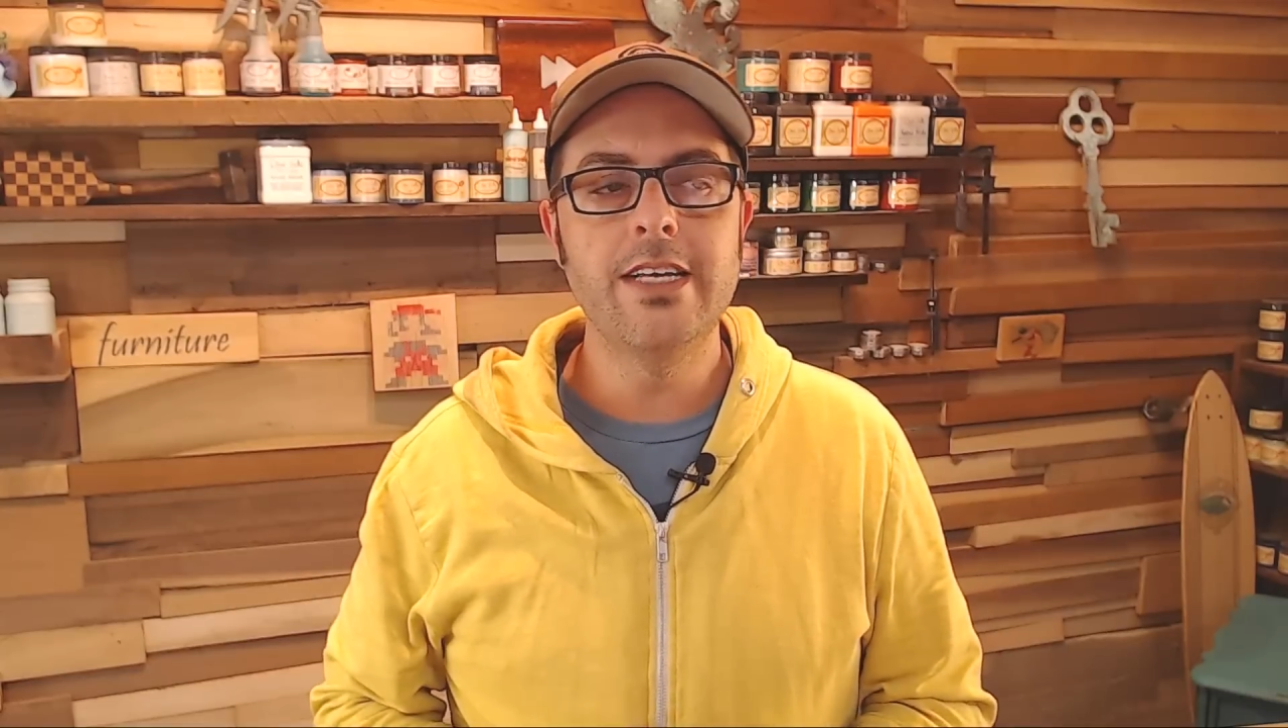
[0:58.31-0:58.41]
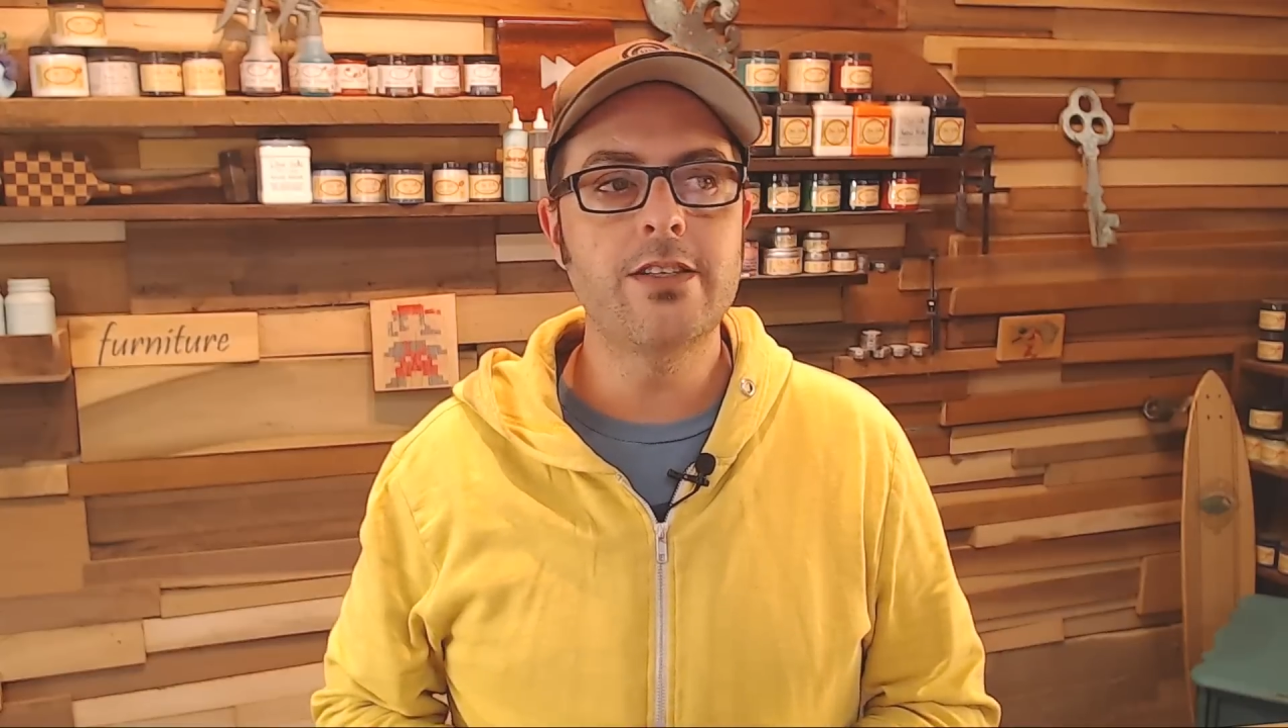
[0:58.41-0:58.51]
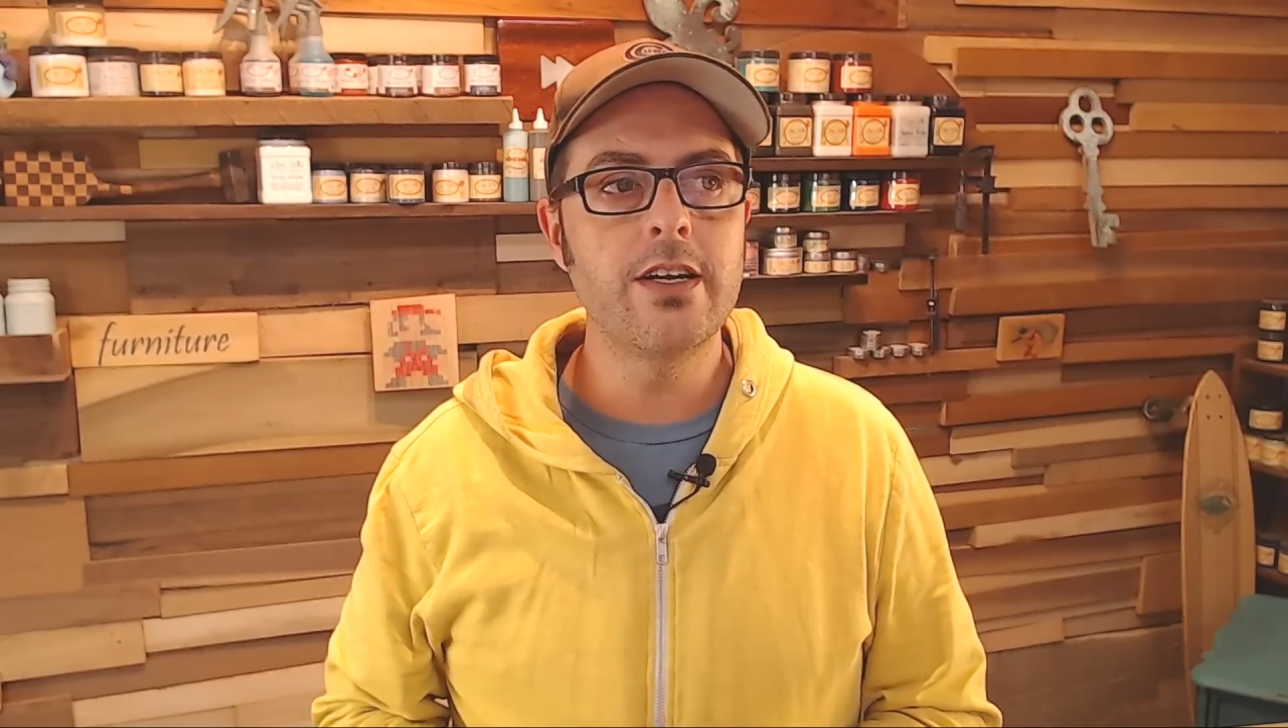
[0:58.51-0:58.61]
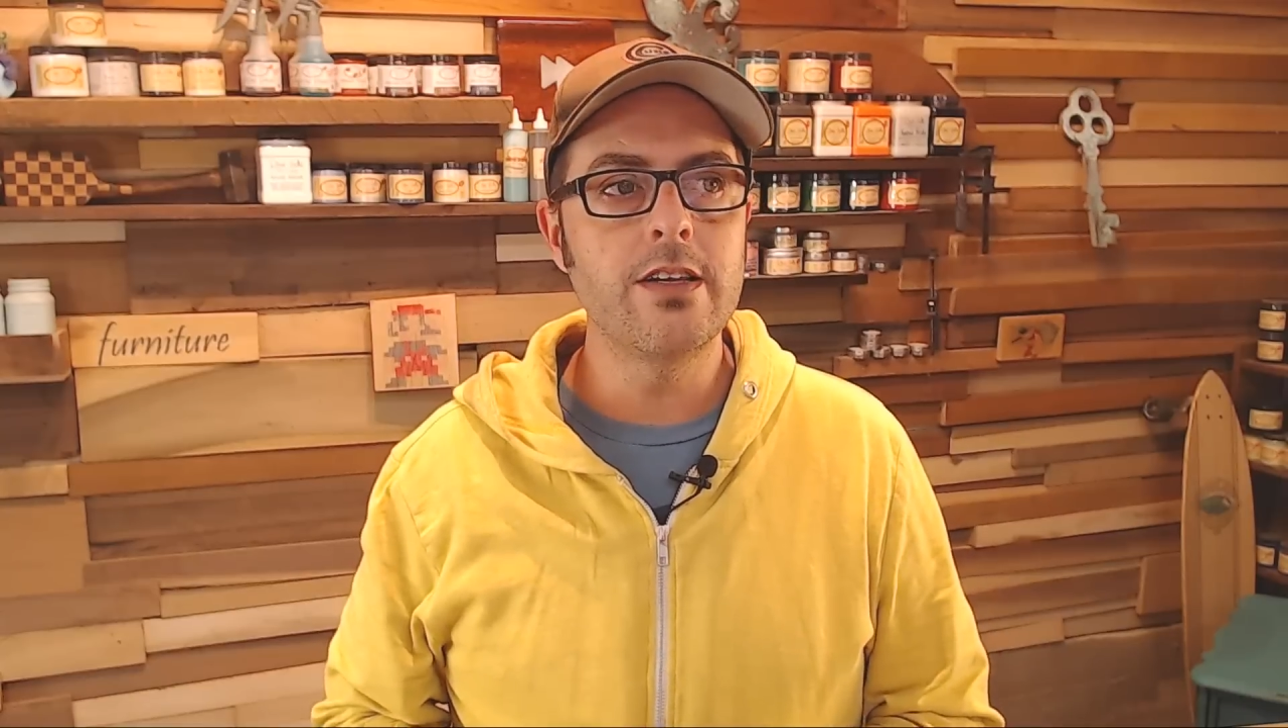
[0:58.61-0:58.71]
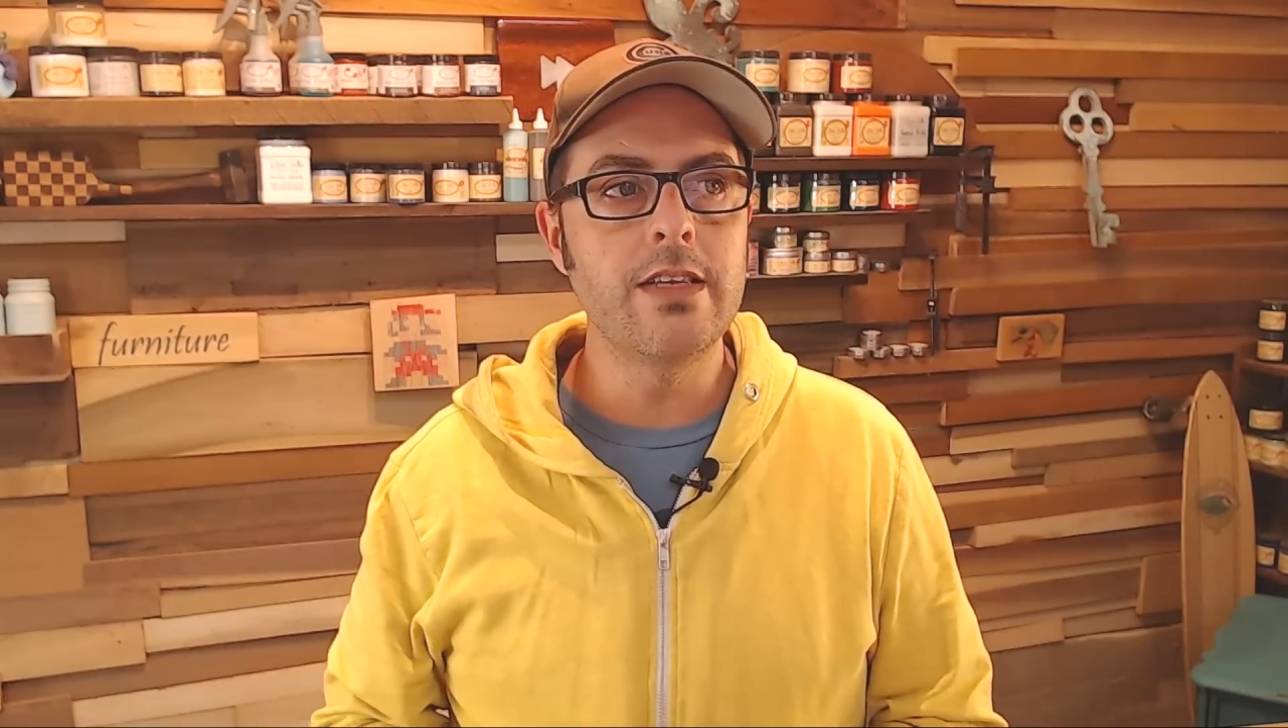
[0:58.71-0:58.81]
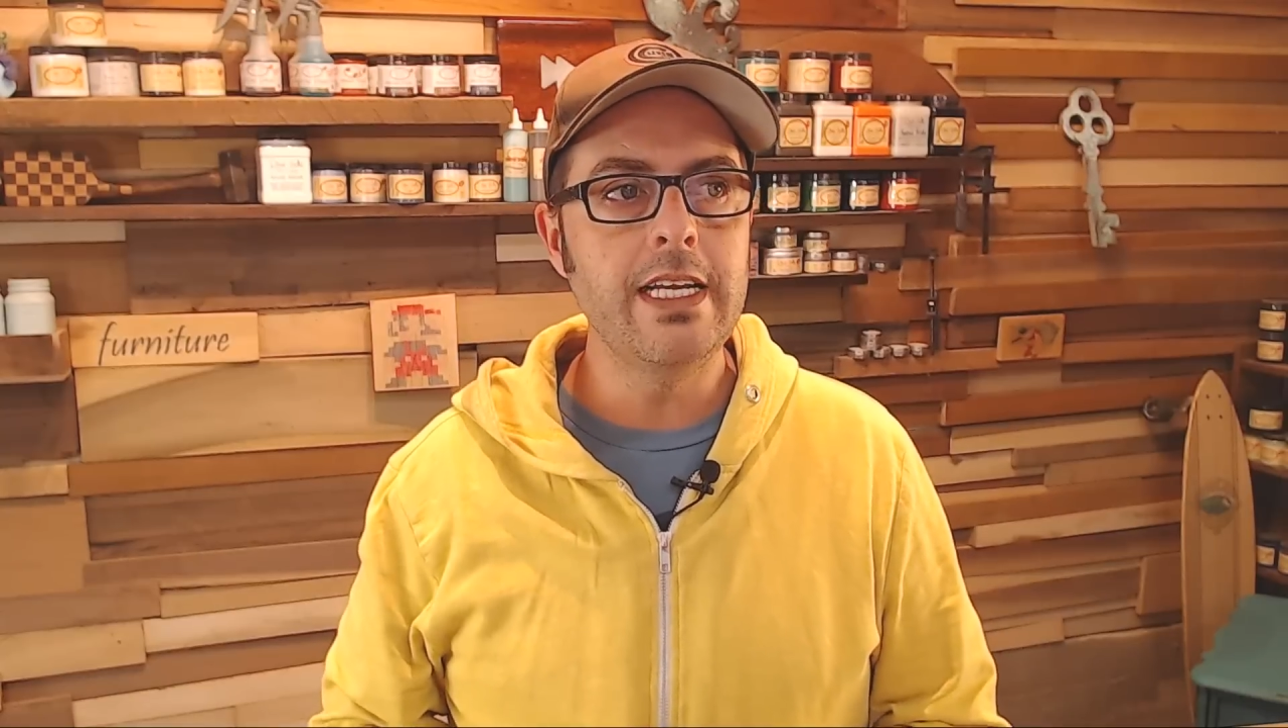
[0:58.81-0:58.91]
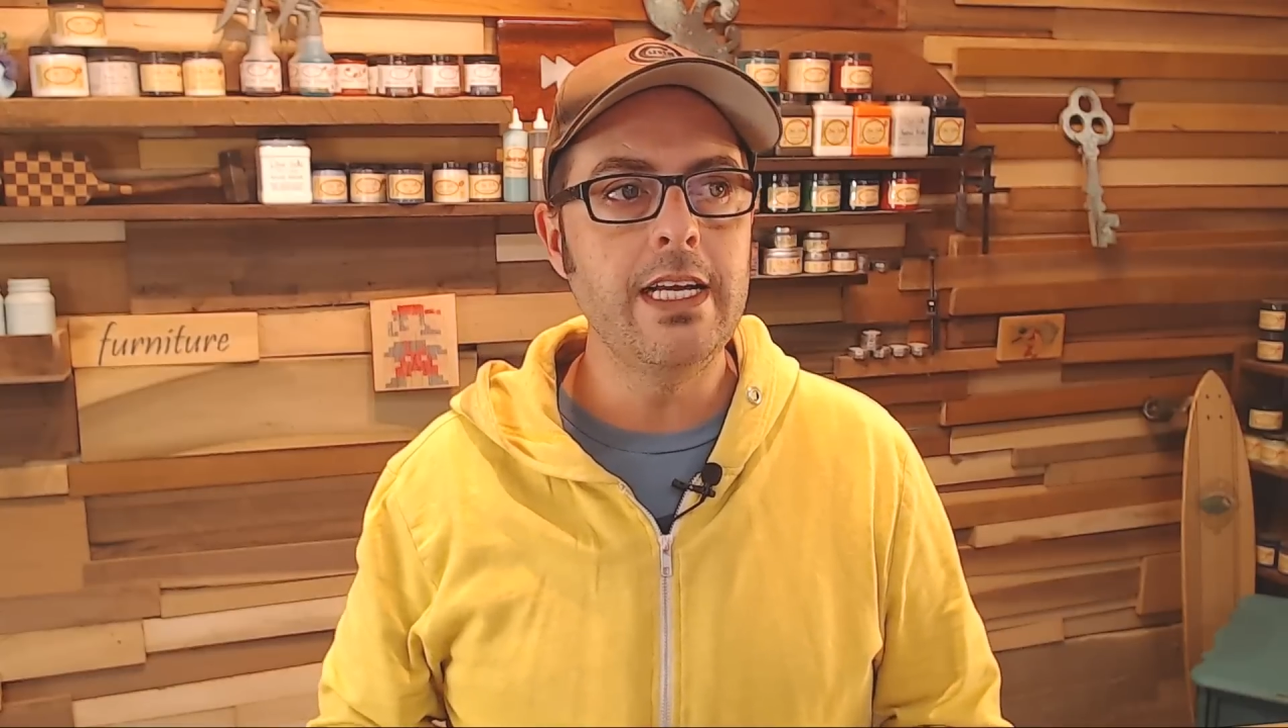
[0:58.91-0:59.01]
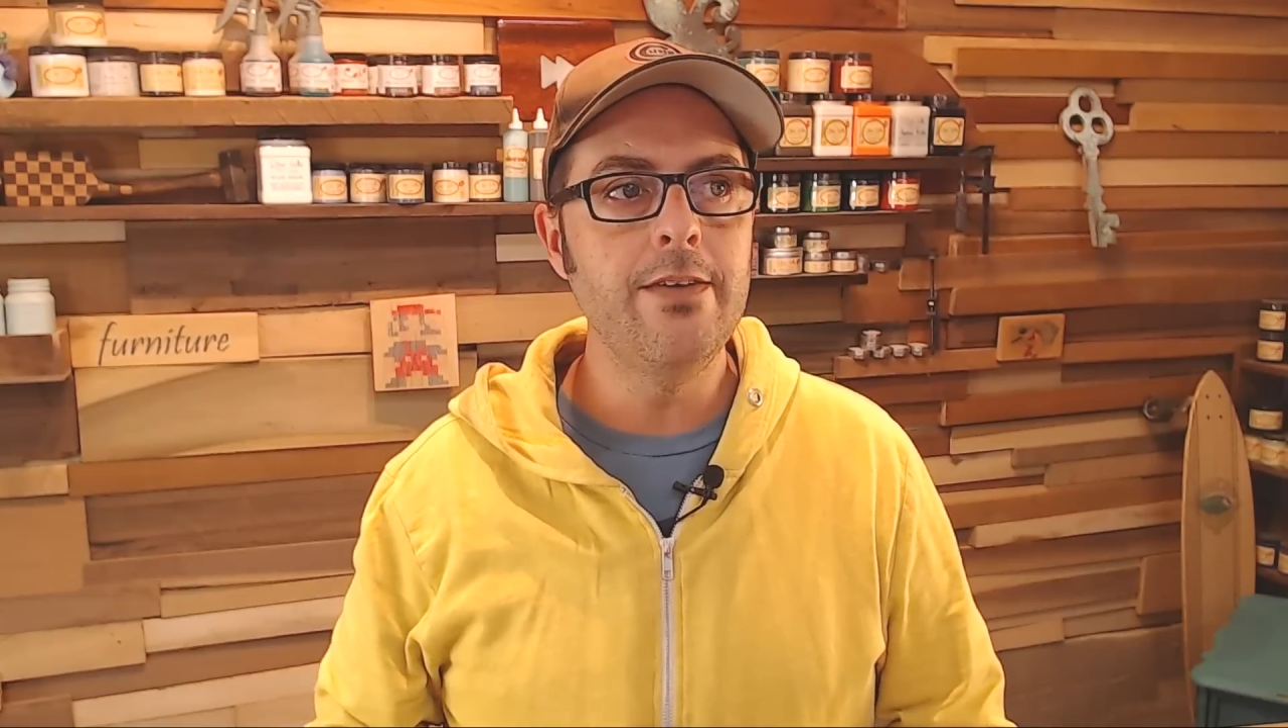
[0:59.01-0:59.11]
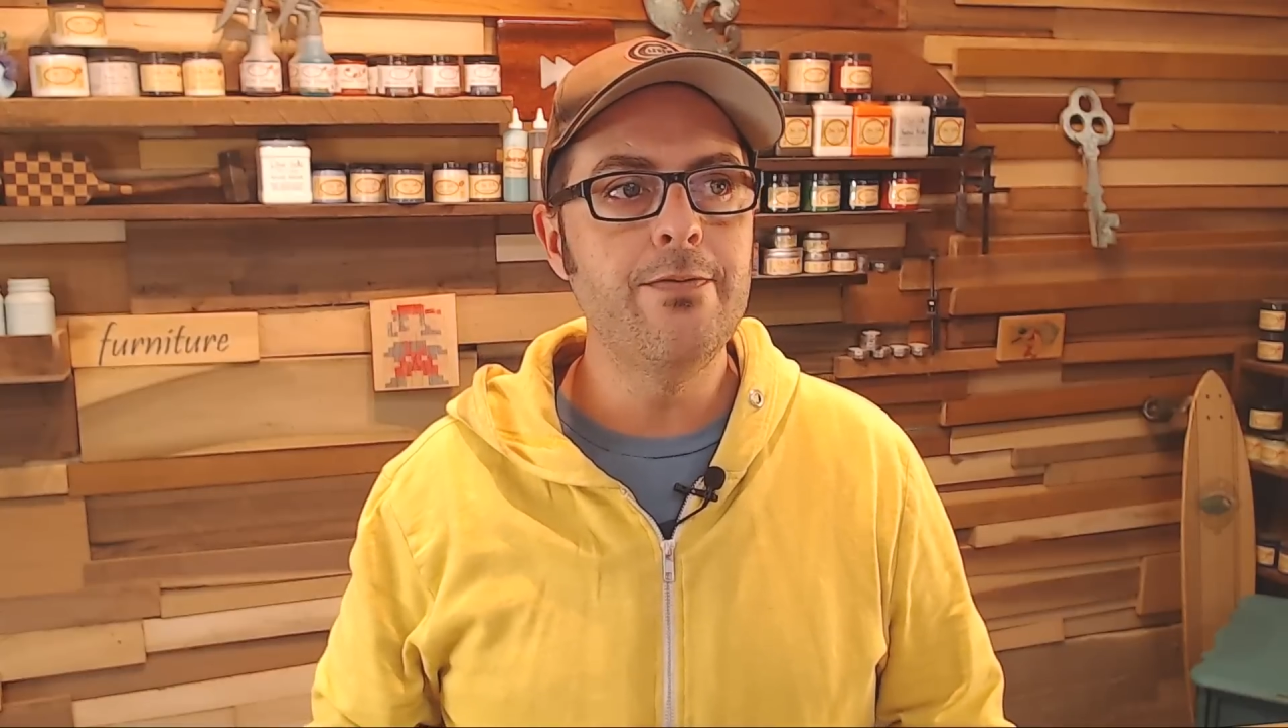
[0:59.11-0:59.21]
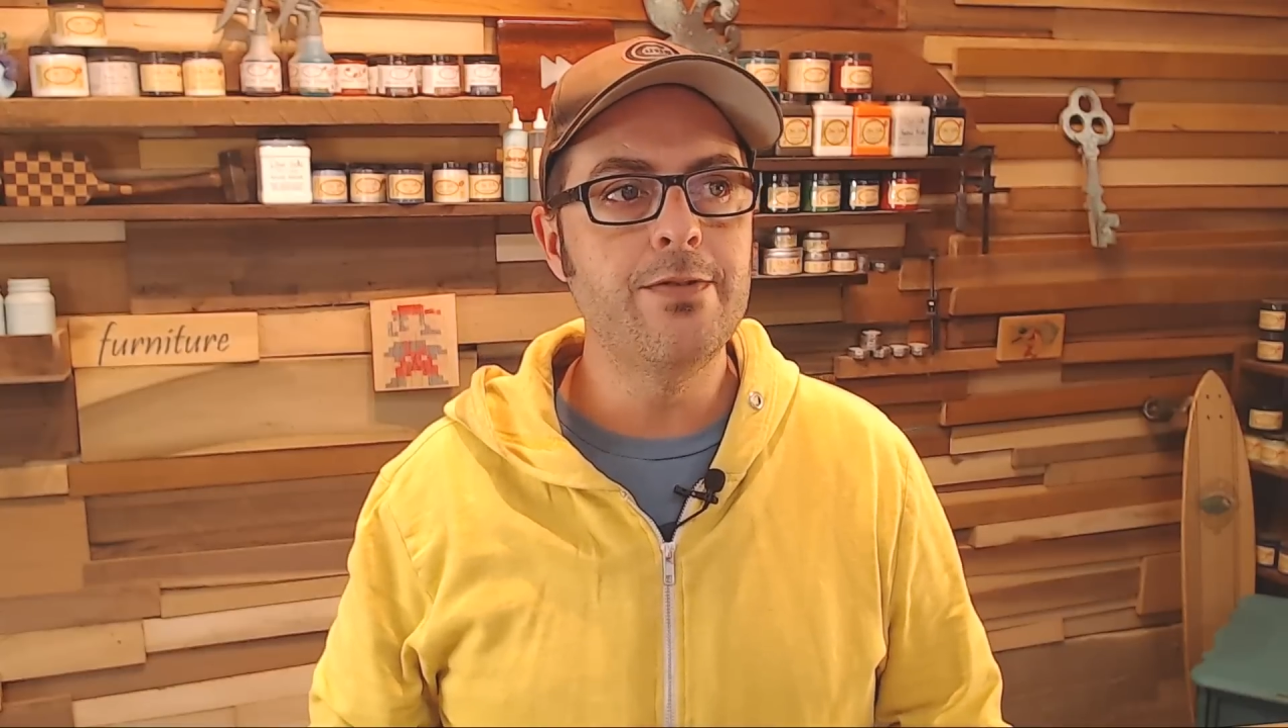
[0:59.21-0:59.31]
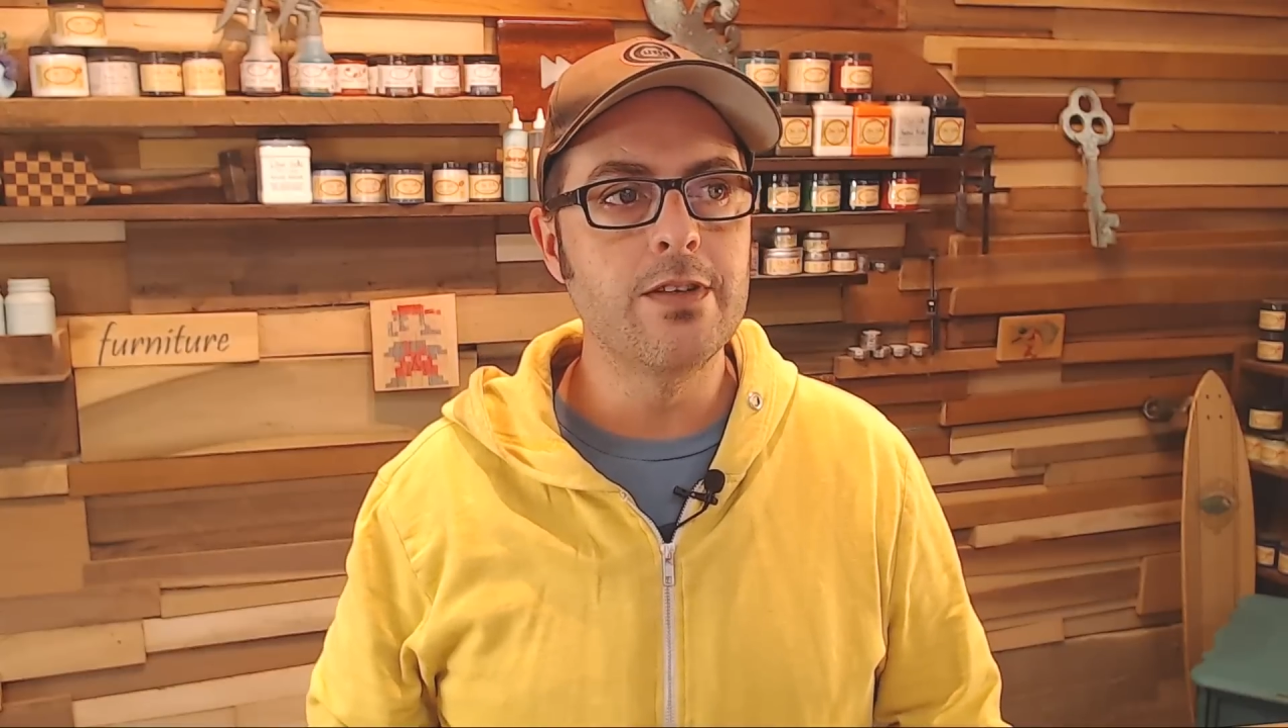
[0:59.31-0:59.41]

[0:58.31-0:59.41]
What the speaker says: it's going to leave